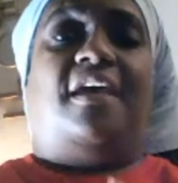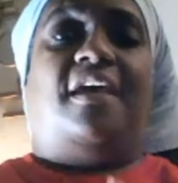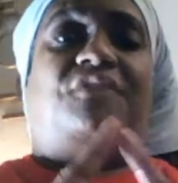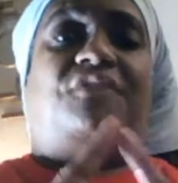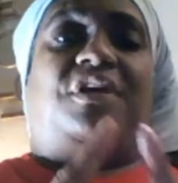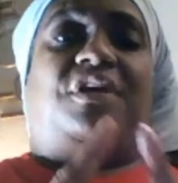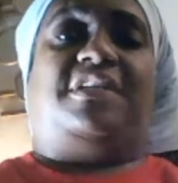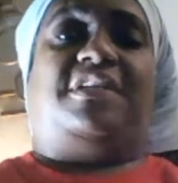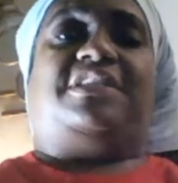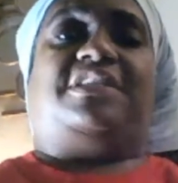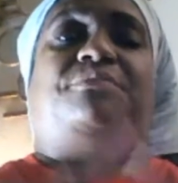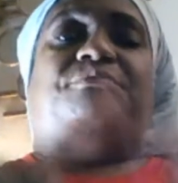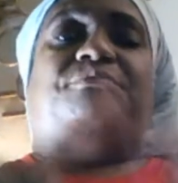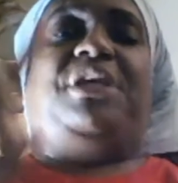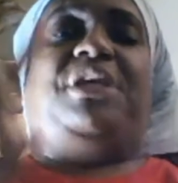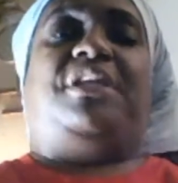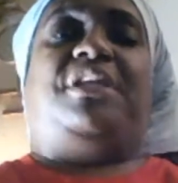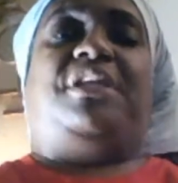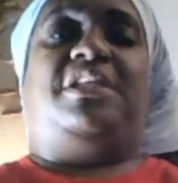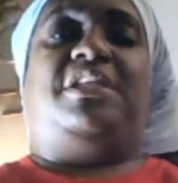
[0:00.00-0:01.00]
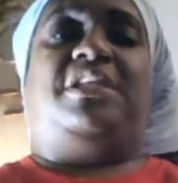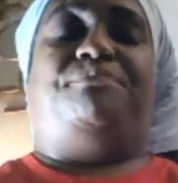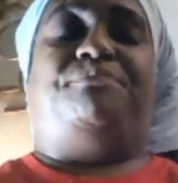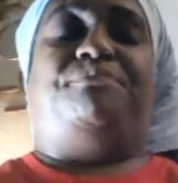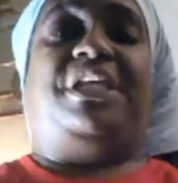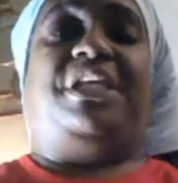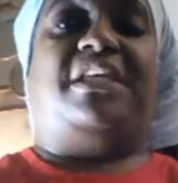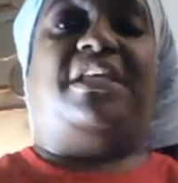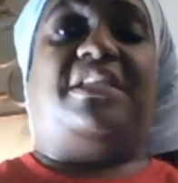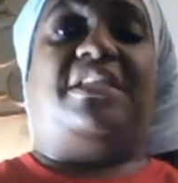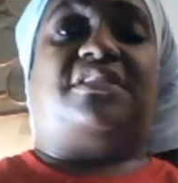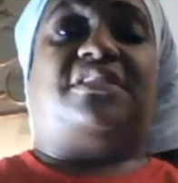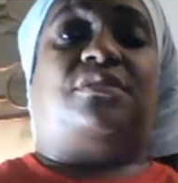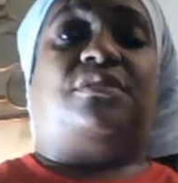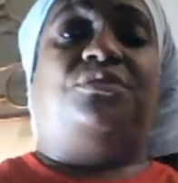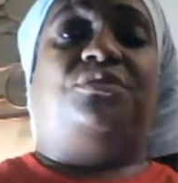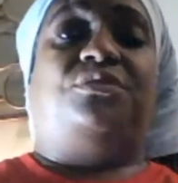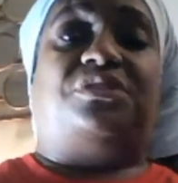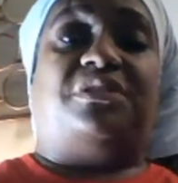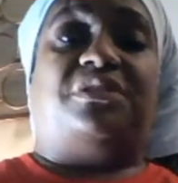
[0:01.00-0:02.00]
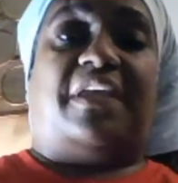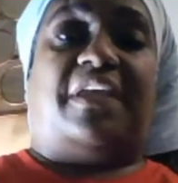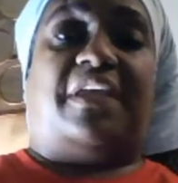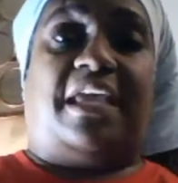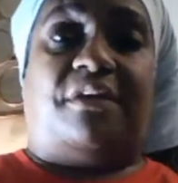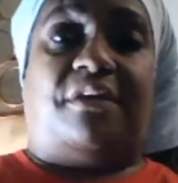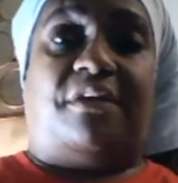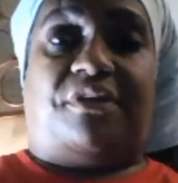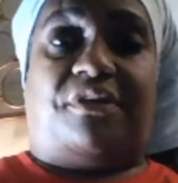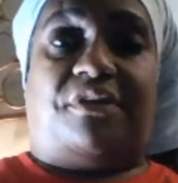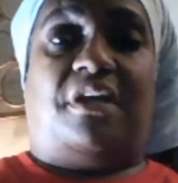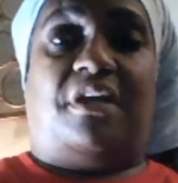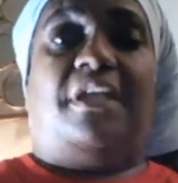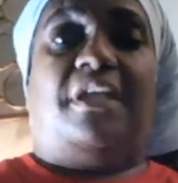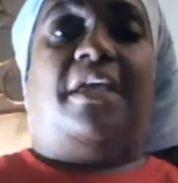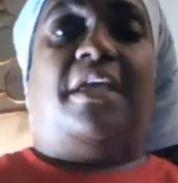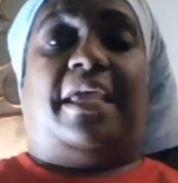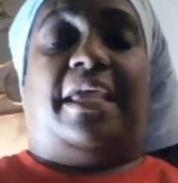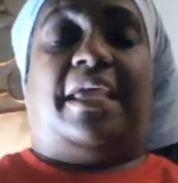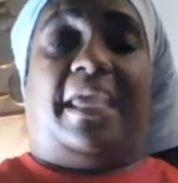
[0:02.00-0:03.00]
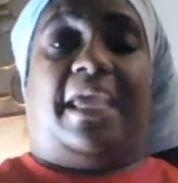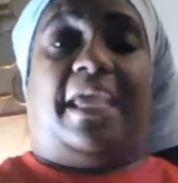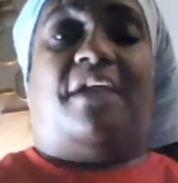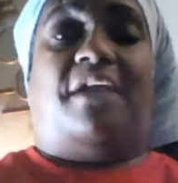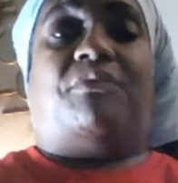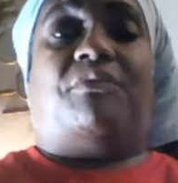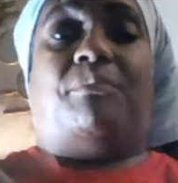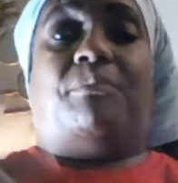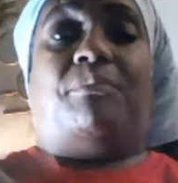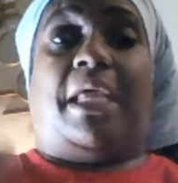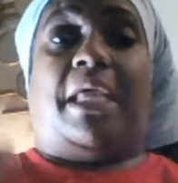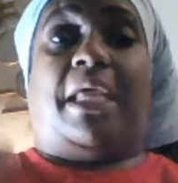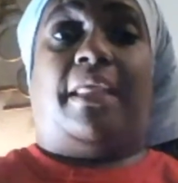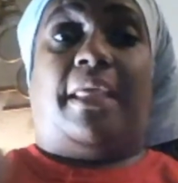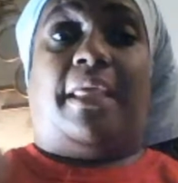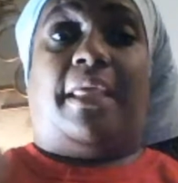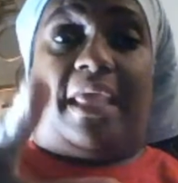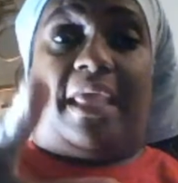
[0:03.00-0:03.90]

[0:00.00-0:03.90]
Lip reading: for us to be in this big exclusive area and everybody